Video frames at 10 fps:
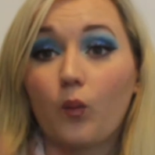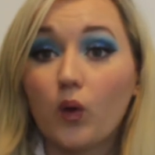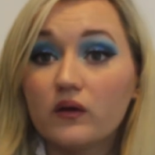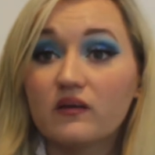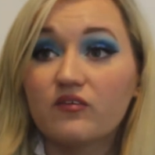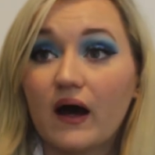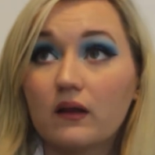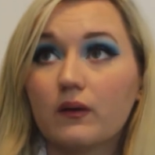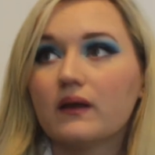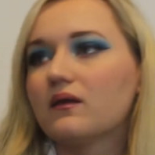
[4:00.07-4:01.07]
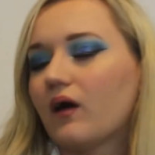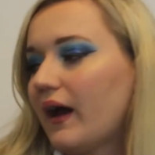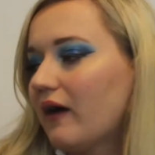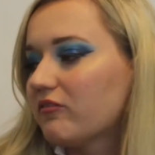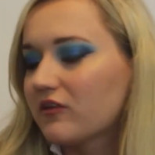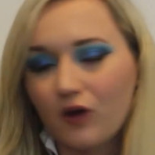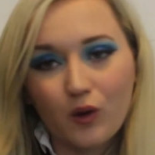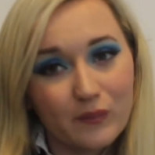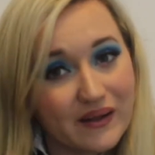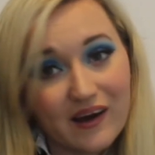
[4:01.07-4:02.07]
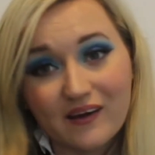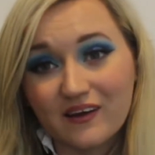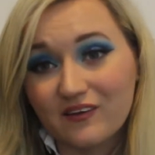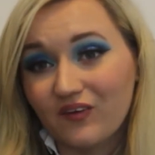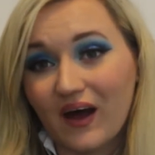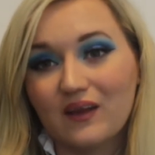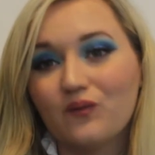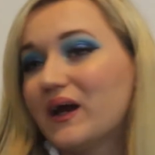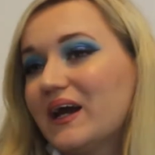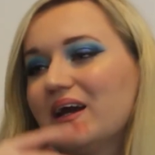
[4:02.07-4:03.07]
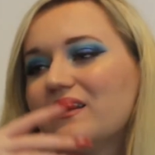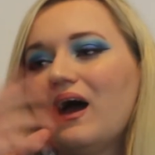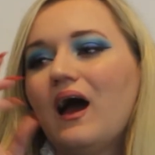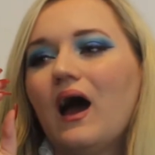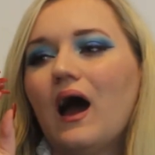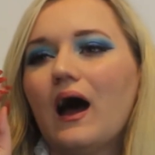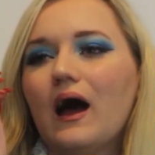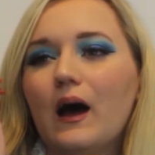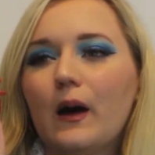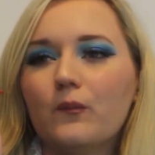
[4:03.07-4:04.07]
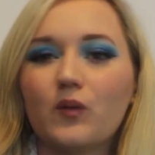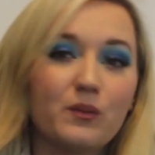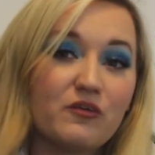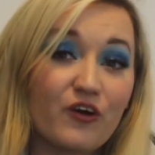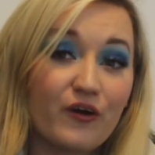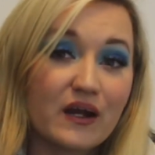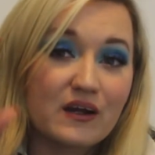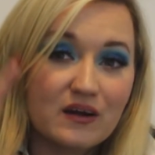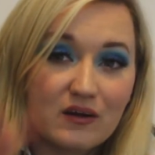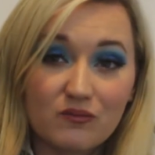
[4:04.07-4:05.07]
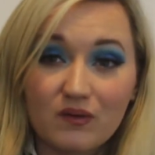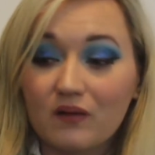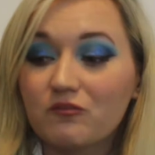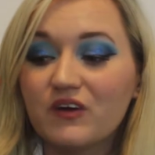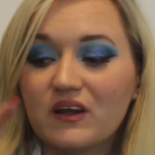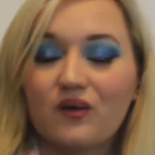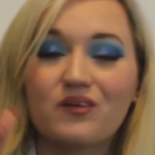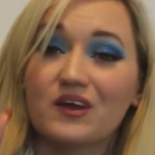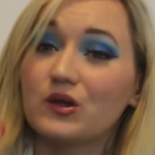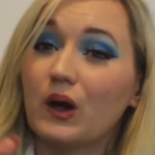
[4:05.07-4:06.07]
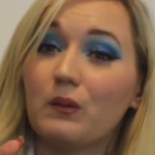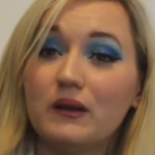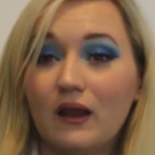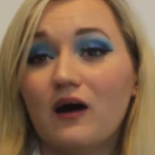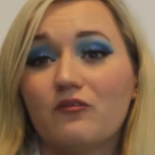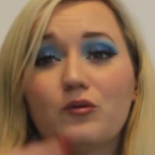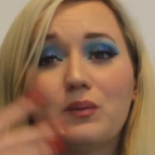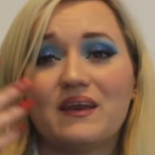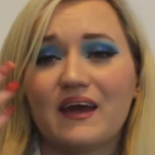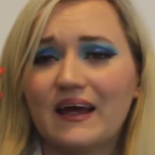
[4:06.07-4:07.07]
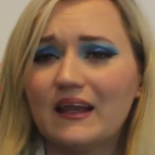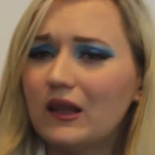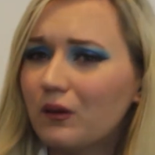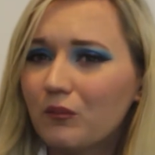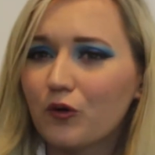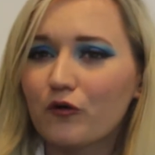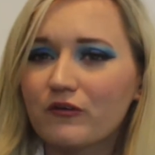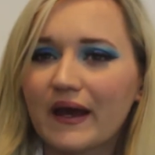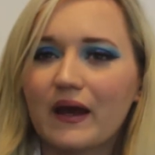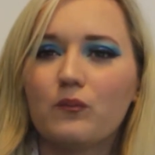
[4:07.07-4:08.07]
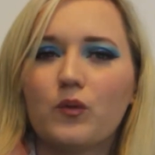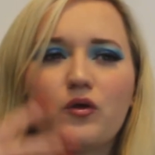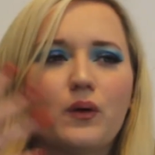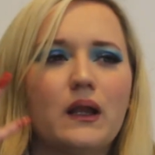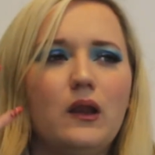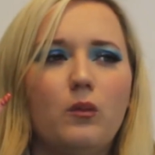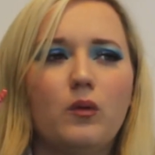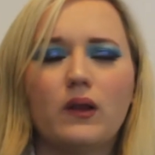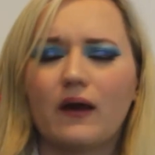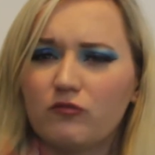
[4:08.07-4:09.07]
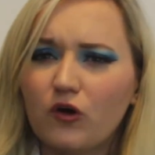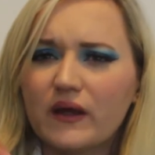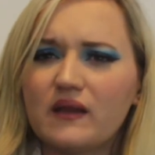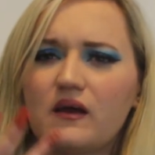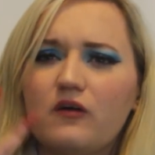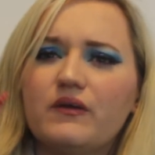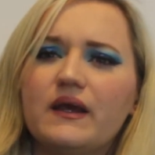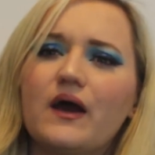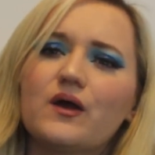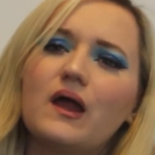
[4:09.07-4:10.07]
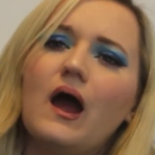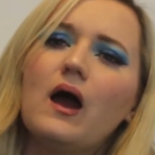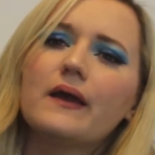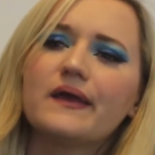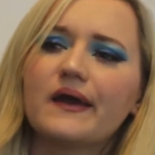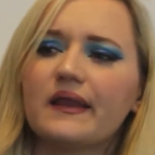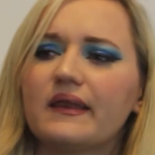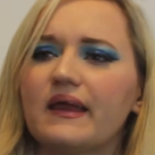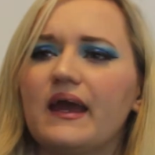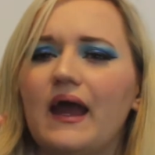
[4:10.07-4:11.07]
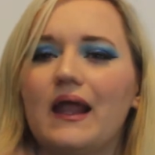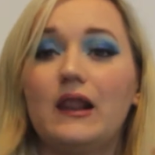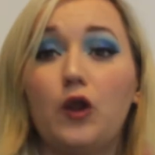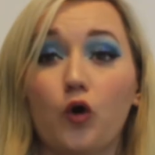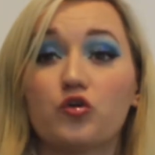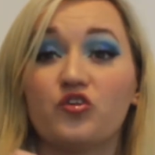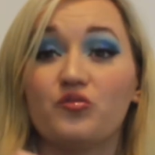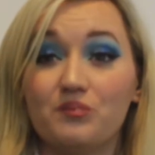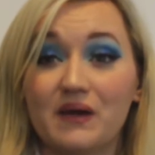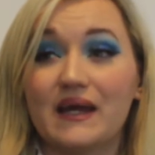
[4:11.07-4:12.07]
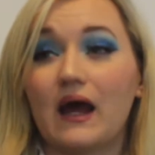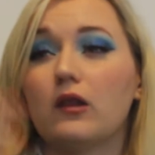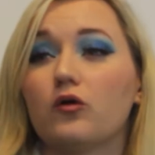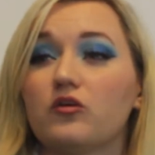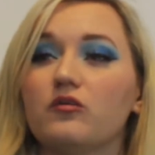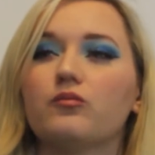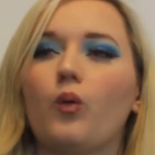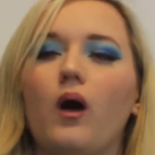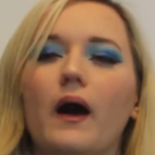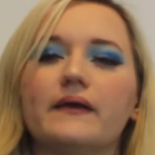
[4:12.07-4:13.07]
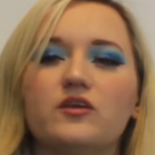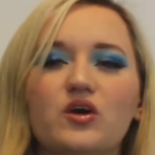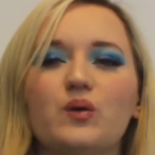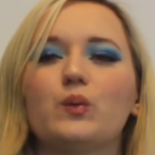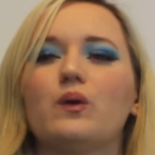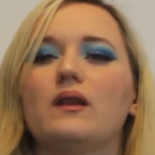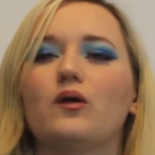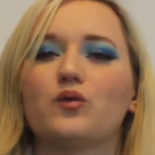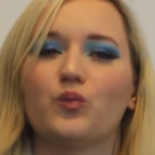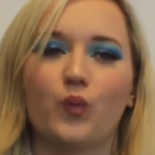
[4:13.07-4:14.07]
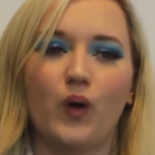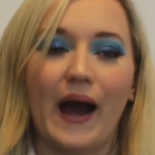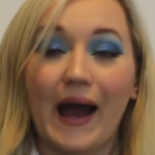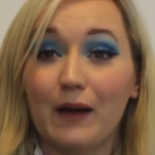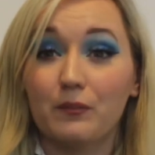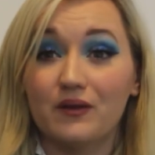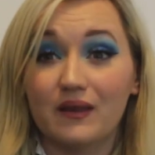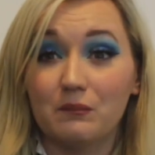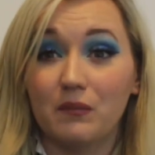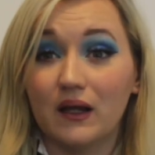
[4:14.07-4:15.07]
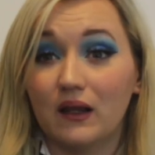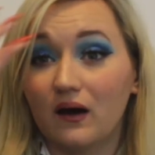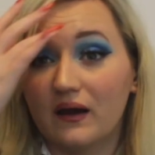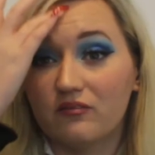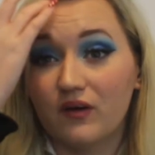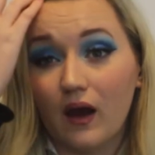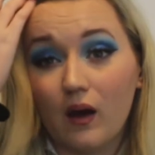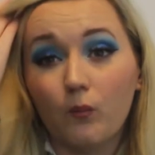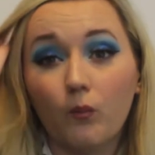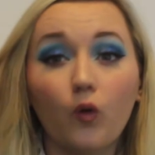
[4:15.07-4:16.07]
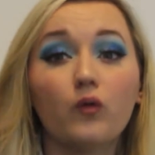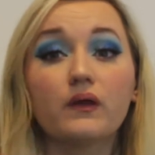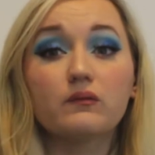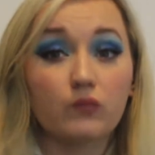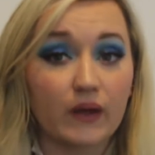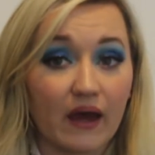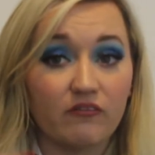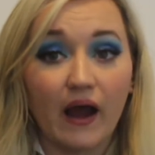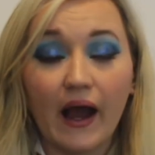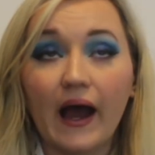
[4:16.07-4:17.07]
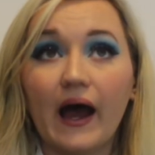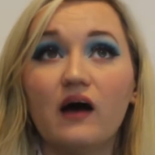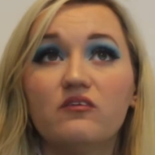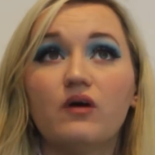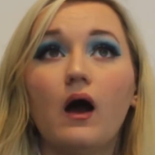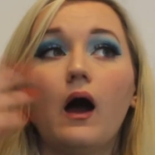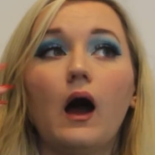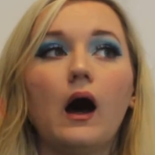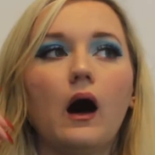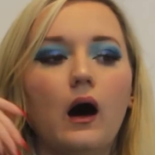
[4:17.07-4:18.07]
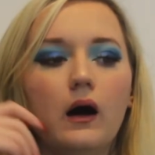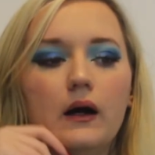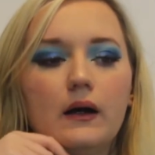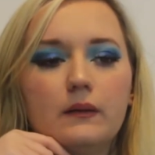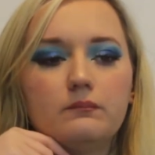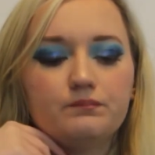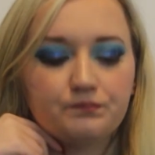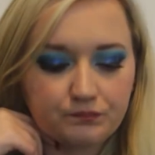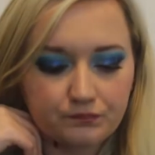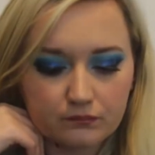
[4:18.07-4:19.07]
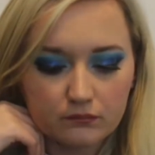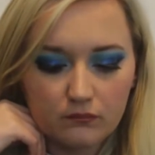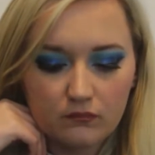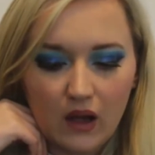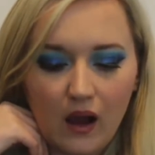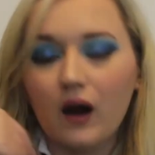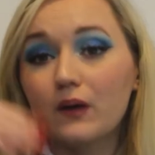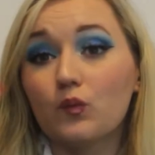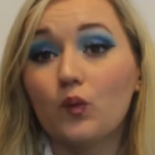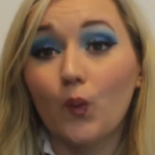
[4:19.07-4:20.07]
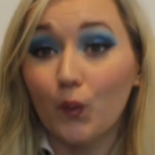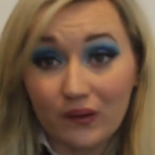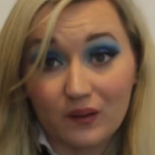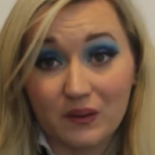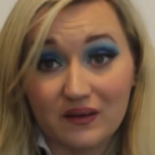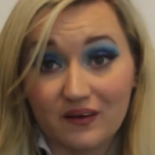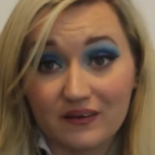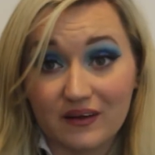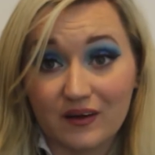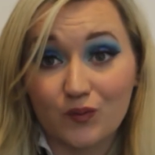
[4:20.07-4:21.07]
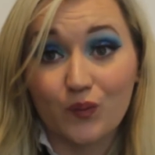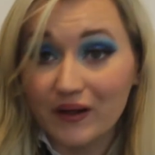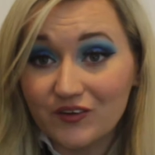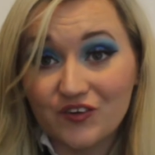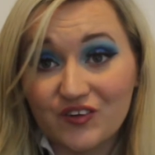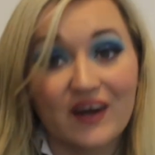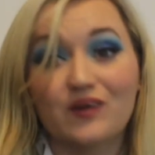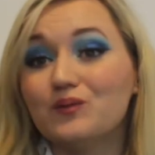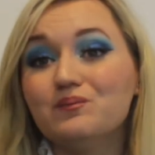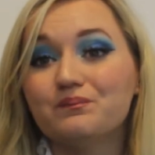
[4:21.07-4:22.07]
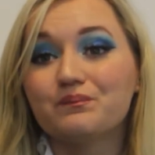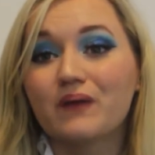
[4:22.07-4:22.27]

I wanted for Halloween, so I have so many ideas for Halloween. We'll be throwing videos that you know and love. You'll be seeing a lot more of Liam. We're doing a lot more like vloggy style videos. You're gonna see a lot of me, a lot of what I do, a lot of what happens in my life, more than we ever have. I will also be starting a Twitch channel,